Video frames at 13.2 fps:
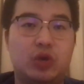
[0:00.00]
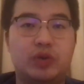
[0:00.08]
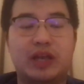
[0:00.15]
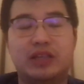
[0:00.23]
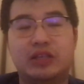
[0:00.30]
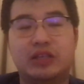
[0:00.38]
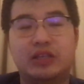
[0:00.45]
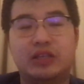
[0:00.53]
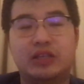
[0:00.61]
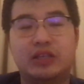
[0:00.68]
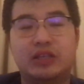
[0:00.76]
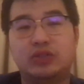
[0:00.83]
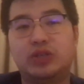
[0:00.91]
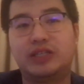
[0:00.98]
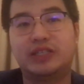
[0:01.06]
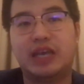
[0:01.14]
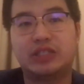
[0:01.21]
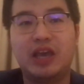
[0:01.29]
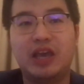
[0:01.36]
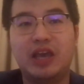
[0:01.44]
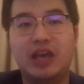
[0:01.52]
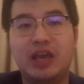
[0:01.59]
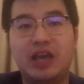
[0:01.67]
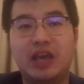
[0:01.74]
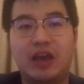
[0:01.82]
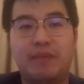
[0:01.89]
slow down the transaction
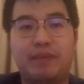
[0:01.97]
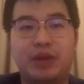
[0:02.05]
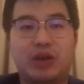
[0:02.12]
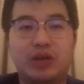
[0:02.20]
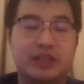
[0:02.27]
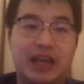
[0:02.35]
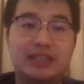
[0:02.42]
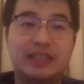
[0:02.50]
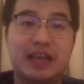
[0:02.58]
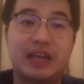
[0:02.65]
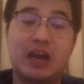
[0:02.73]
uh, because delays.